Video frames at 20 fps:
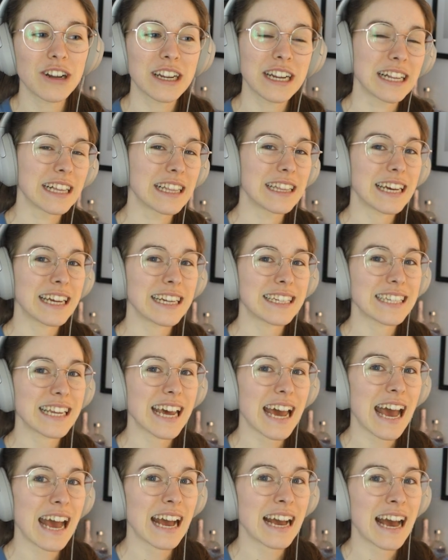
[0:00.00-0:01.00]
and Glenn to
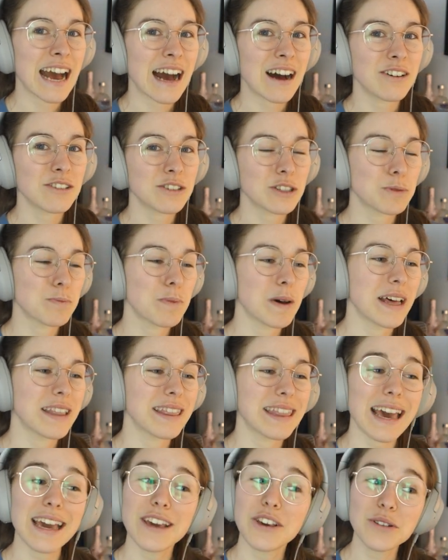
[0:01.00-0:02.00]
hang out,
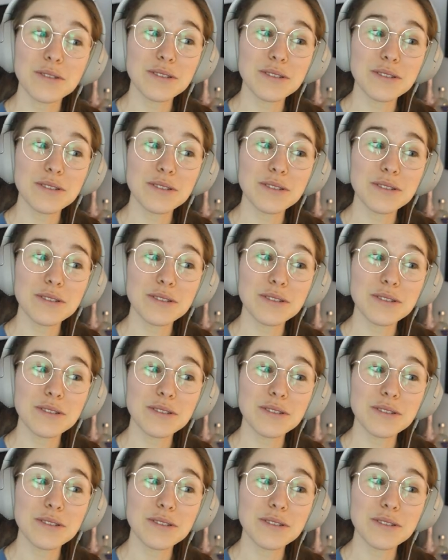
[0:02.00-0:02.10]
but they